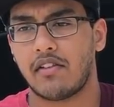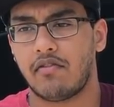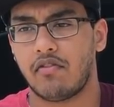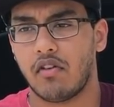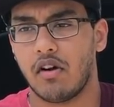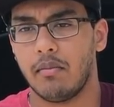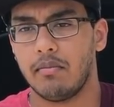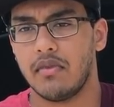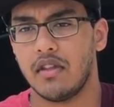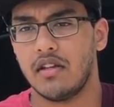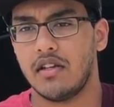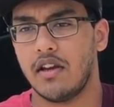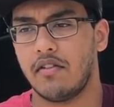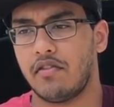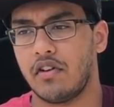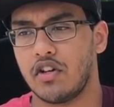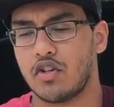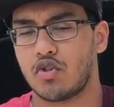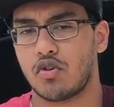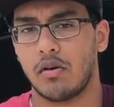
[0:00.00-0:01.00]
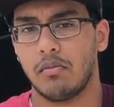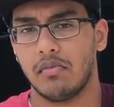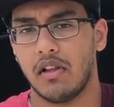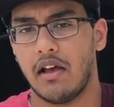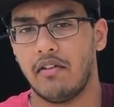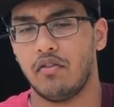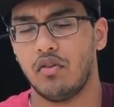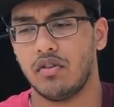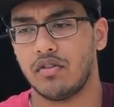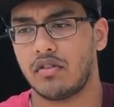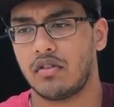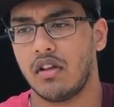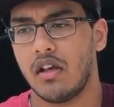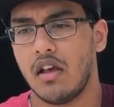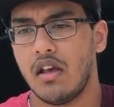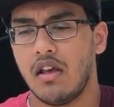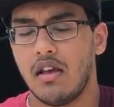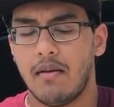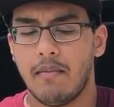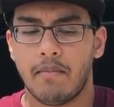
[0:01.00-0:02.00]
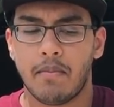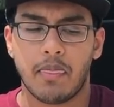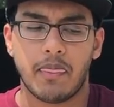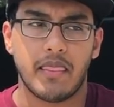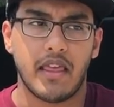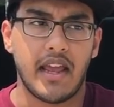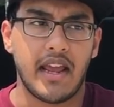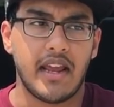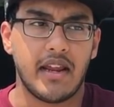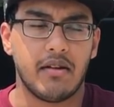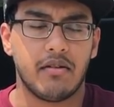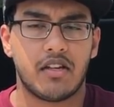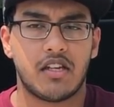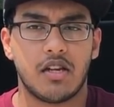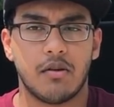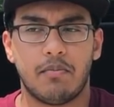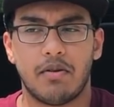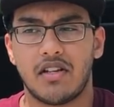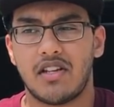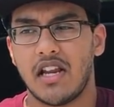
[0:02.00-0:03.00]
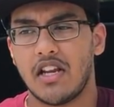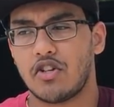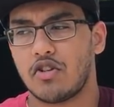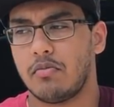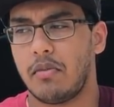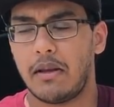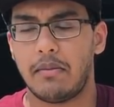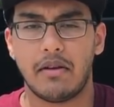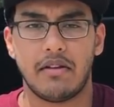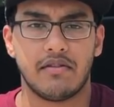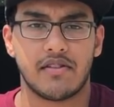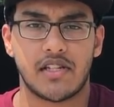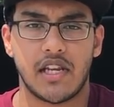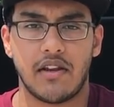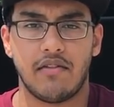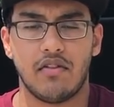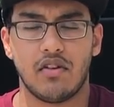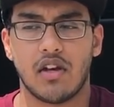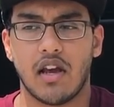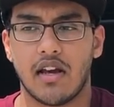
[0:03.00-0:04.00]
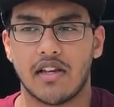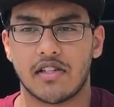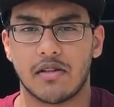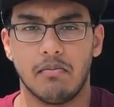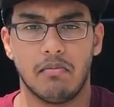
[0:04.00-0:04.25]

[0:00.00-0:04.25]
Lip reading: from the different trim levels, and to potentially maybe even save you guys some